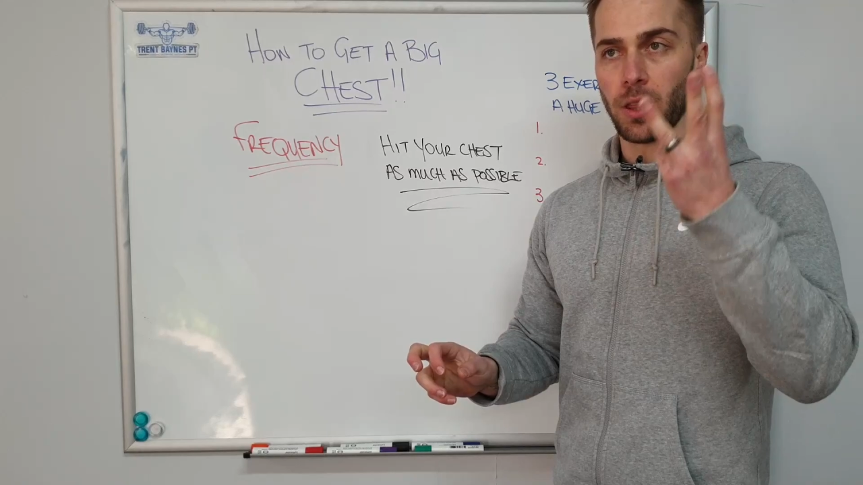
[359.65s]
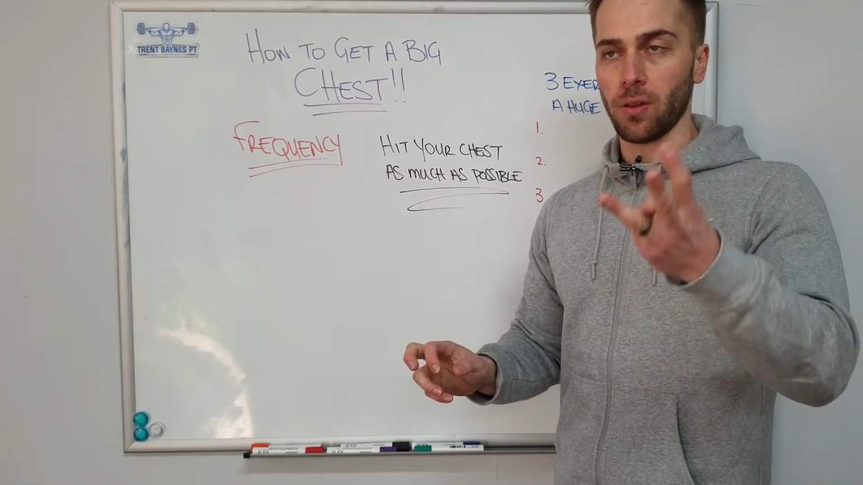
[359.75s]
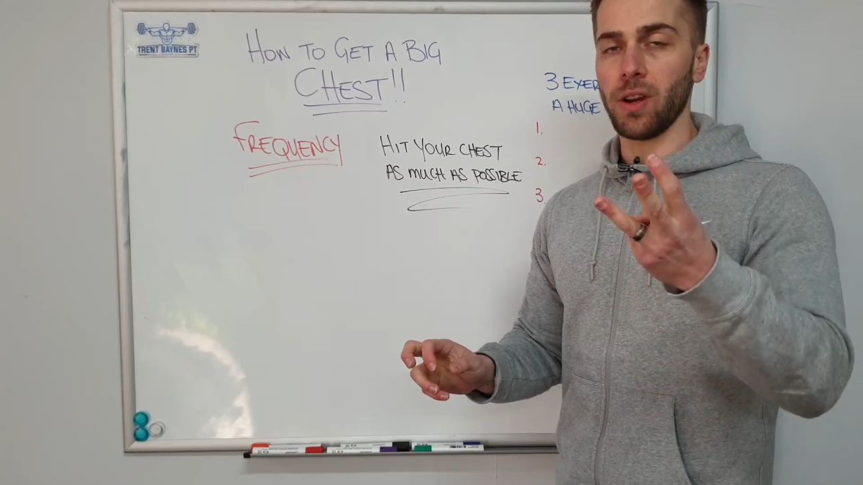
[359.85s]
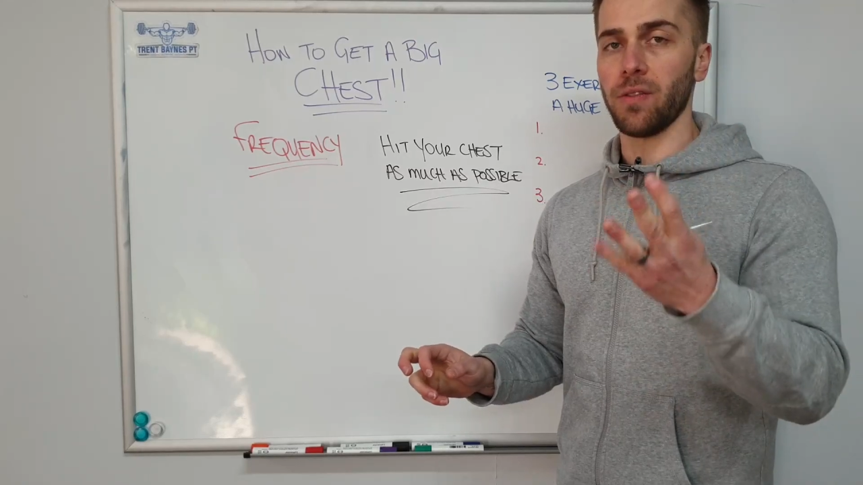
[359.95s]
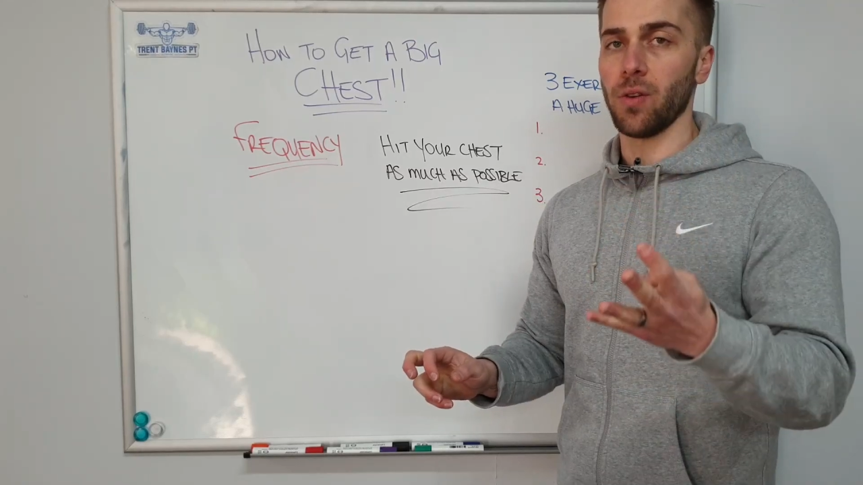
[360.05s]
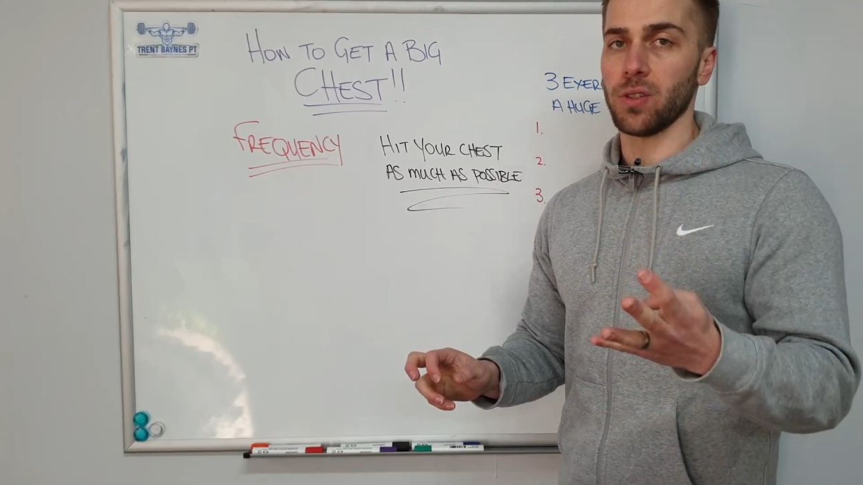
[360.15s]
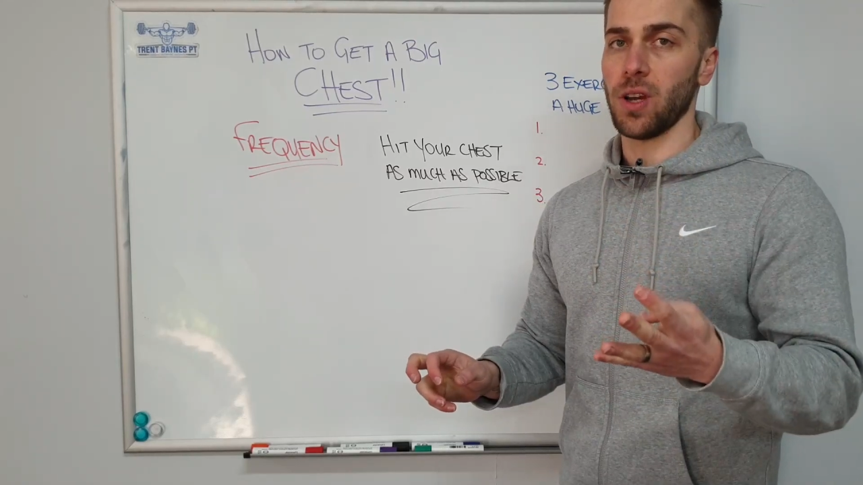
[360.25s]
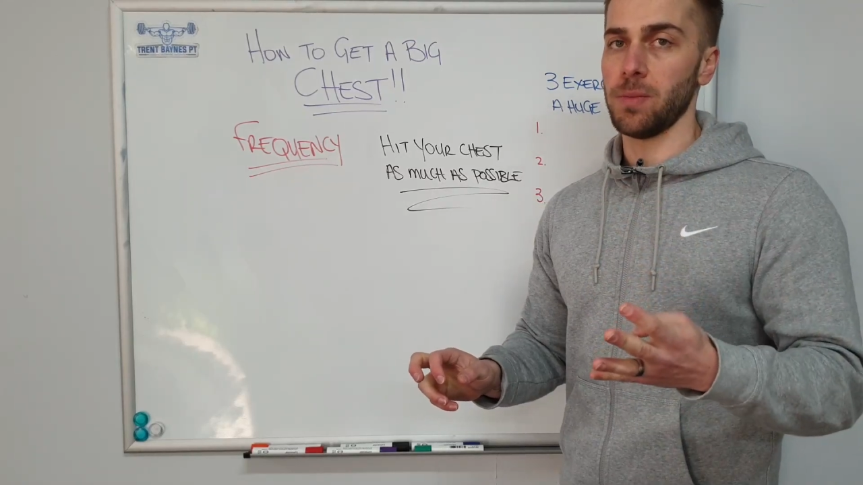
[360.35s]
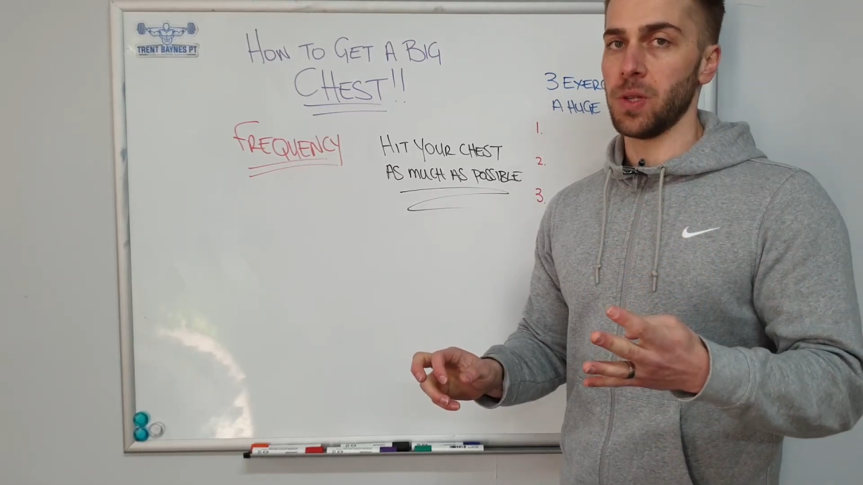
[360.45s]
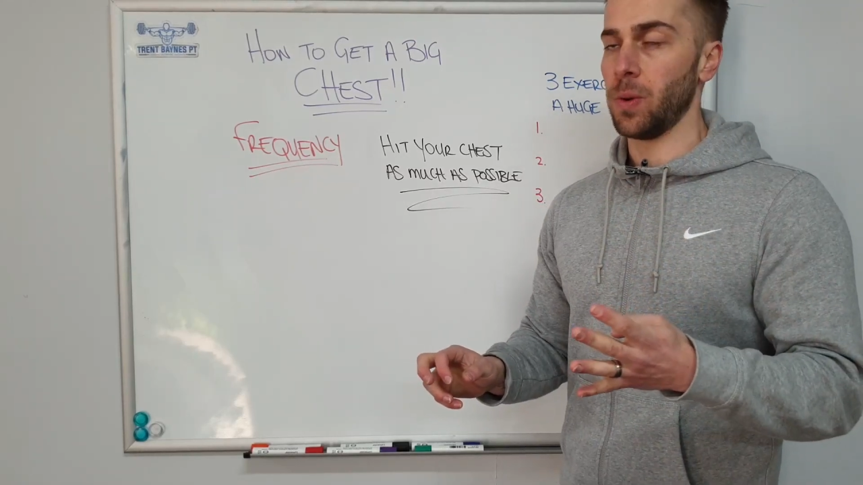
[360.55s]
3 to 4
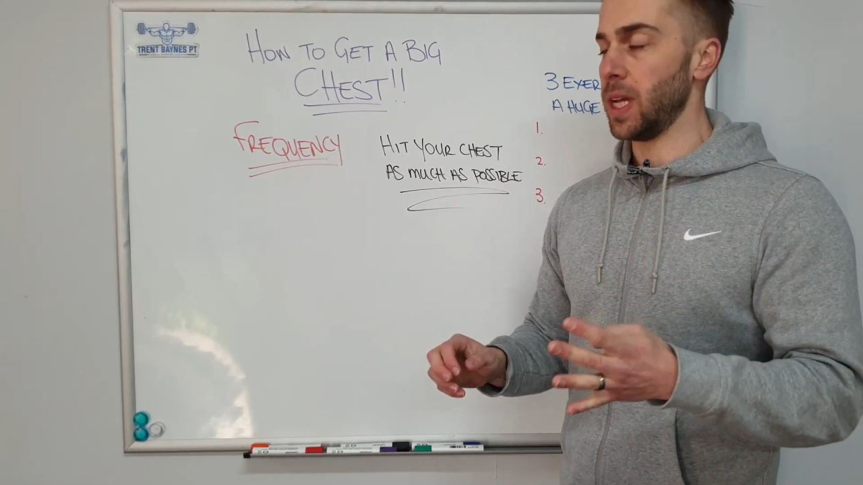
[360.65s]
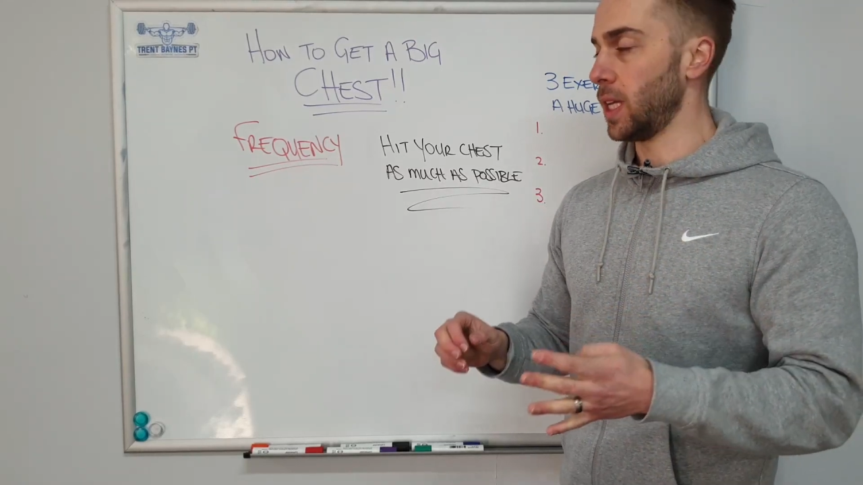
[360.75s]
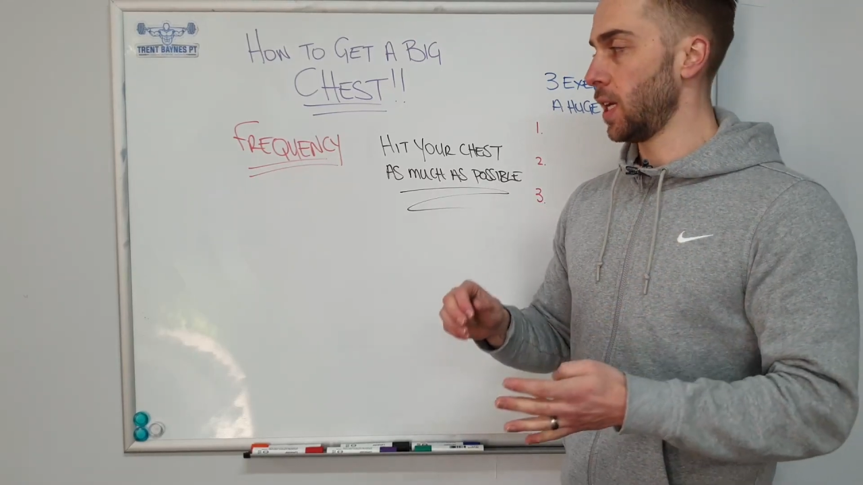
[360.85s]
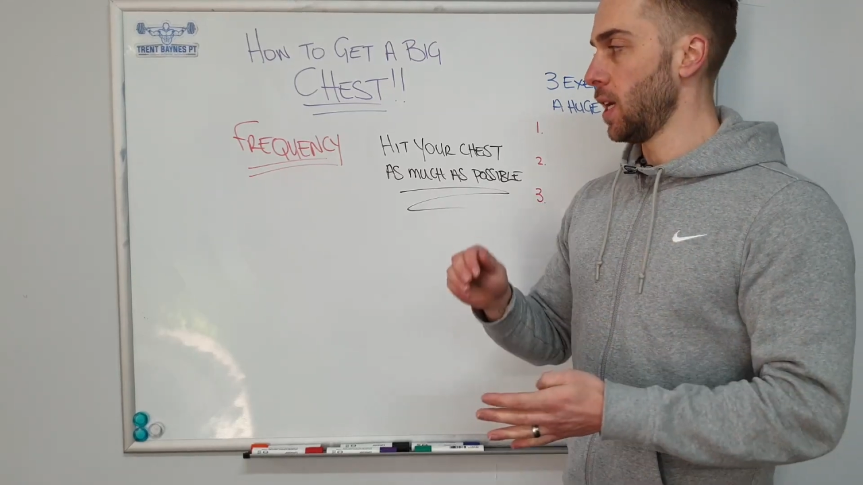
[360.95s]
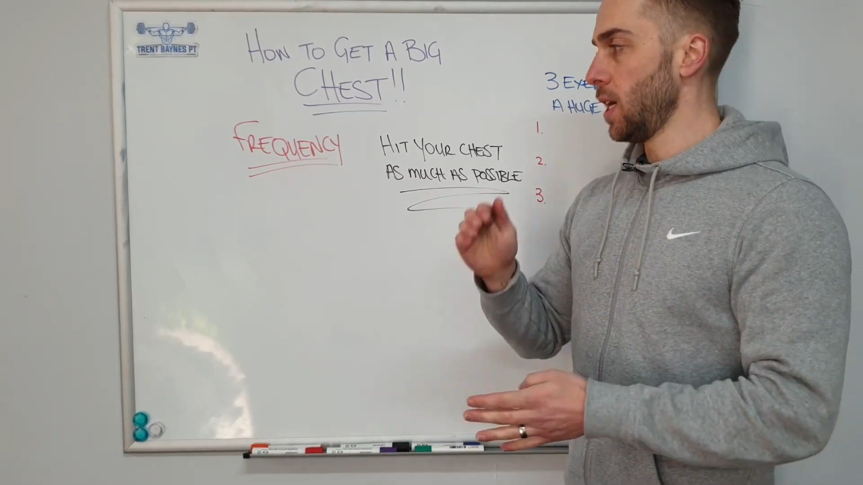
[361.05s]
times a week,